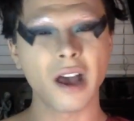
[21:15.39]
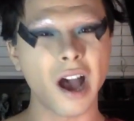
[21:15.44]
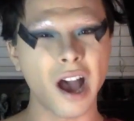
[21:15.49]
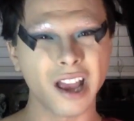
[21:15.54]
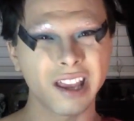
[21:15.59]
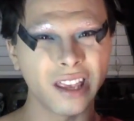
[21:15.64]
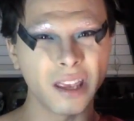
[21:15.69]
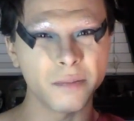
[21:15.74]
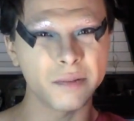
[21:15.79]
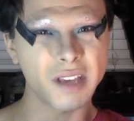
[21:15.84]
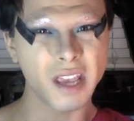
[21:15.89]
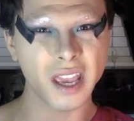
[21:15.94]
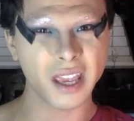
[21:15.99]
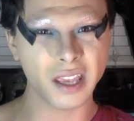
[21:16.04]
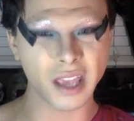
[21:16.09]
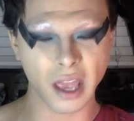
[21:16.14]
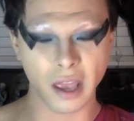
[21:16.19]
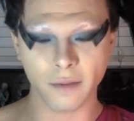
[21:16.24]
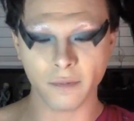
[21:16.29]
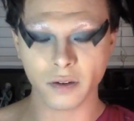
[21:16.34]
I keep saying
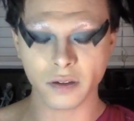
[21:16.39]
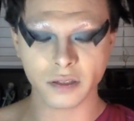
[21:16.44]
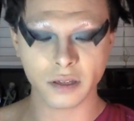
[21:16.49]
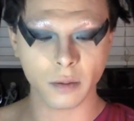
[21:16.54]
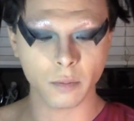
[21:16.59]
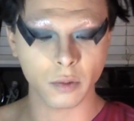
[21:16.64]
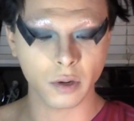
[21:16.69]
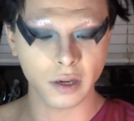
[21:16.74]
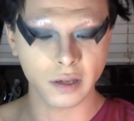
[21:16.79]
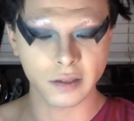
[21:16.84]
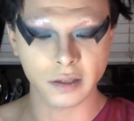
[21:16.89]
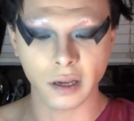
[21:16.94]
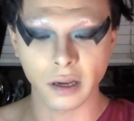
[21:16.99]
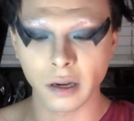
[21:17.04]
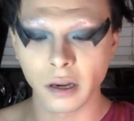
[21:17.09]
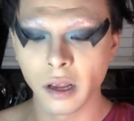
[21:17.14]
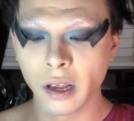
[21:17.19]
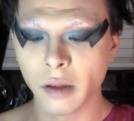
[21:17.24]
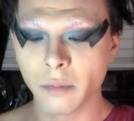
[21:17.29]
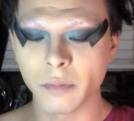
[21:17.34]
K for some reason.
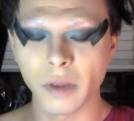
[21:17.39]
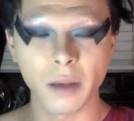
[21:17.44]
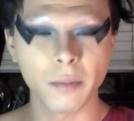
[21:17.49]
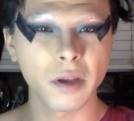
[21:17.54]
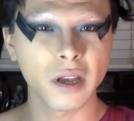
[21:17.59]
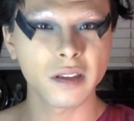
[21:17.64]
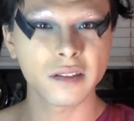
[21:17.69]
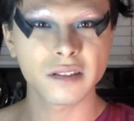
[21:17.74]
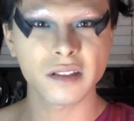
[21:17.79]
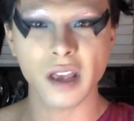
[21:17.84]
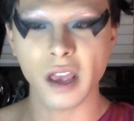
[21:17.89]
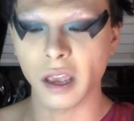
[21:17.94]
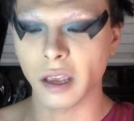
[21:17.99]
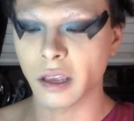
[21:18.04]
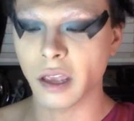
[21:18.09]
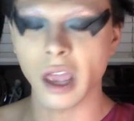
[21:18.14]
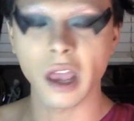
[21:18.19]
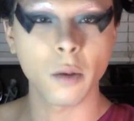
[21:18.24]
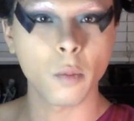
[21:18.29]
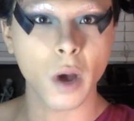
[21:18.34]
Maybe it's like
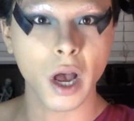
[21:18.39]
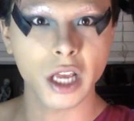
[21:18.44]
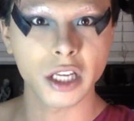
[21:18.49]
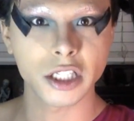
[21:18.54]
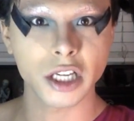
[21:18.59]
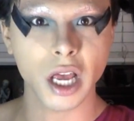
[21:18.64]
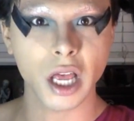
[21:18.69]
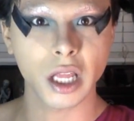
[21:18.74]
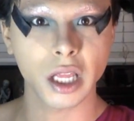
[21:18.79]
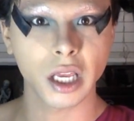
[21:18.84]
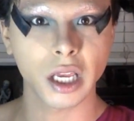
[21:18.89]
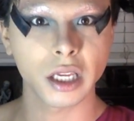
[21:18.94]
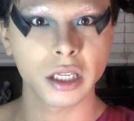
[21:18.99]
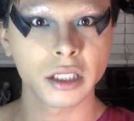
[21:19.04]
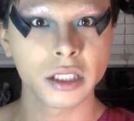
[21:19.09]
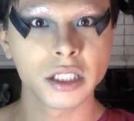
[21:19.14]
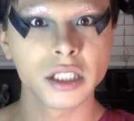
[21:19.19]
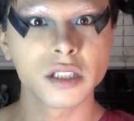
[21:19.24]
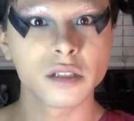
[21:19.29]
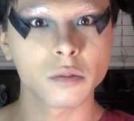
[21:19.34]
KYJ.
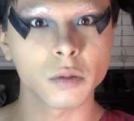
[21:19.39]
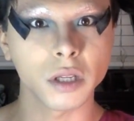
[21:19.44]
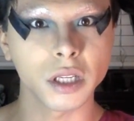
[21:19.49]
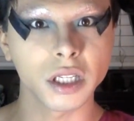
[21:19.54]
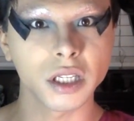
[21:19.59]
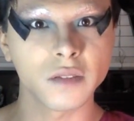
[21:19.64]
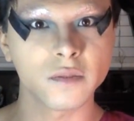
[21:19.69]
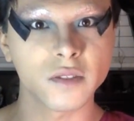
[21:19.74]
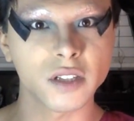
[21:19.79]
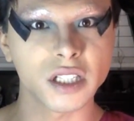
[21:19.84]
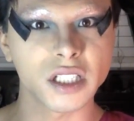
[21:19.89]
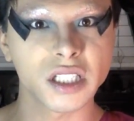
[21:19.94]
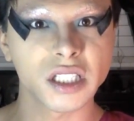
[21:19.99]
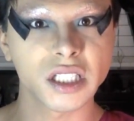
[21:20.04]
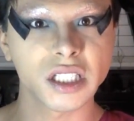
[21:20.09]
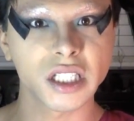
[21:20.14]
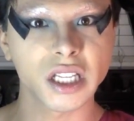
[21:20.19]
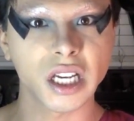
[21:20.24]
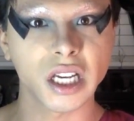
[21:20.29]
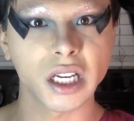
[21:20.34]
It's really good for
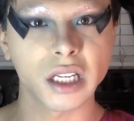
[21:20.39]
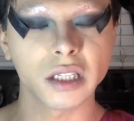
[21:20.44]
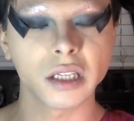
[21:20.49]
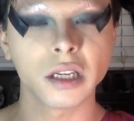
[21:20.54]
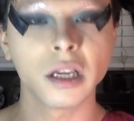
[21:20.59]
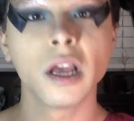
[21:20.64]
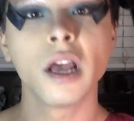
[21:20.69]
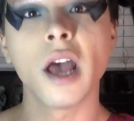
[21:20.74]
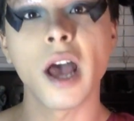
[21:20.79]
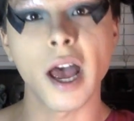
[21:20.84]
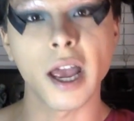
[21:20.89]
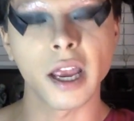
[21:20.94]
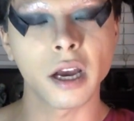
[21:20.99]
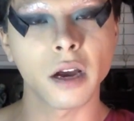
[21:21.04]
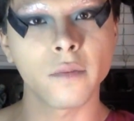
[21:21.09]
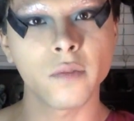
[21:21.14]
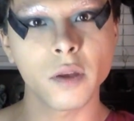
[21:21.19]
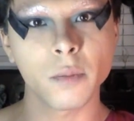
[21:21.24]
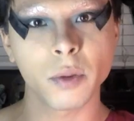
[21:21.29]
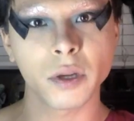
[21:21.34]
skin. I hear
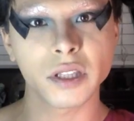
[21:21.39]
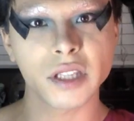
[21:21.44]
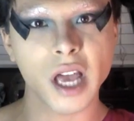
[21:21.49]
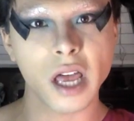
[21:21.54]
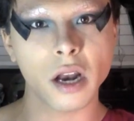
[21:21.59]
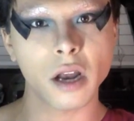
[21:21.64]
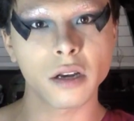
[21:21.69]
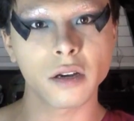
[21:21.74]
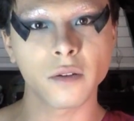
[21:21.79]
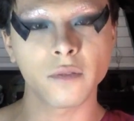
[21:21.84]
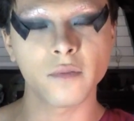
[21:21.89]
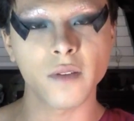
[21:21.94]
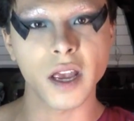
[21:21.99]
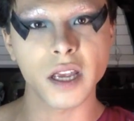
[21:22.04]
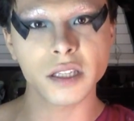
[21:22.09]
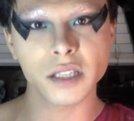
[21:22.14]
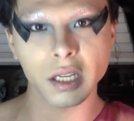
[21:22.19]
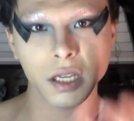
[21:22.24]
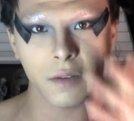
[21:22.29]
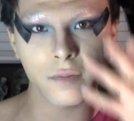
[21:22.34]
if you put that on your
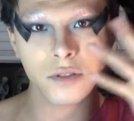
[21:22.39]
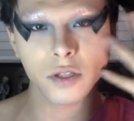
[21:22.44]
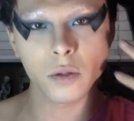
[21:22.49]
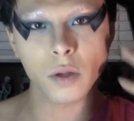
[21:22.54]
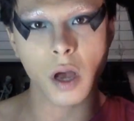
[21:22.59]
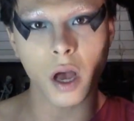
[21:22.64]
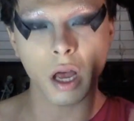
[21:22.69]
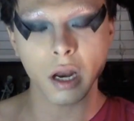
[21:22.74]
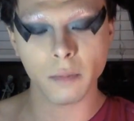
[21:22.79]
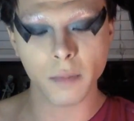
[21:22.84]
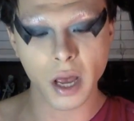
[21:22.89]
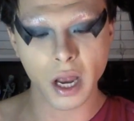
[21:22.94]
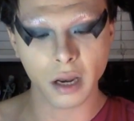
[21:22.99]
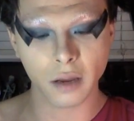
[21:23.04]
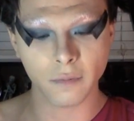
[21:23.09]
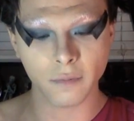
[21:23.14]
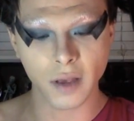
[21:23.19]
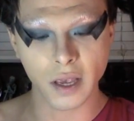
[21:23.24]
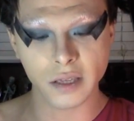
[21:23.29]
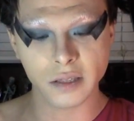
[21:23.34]
face, it gives you an
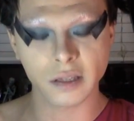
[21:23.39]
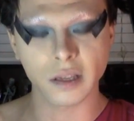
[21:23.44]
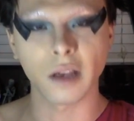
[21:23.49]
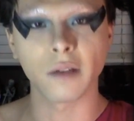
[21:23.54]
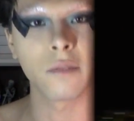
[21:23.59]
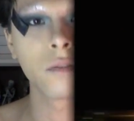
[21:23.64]
automatic face look.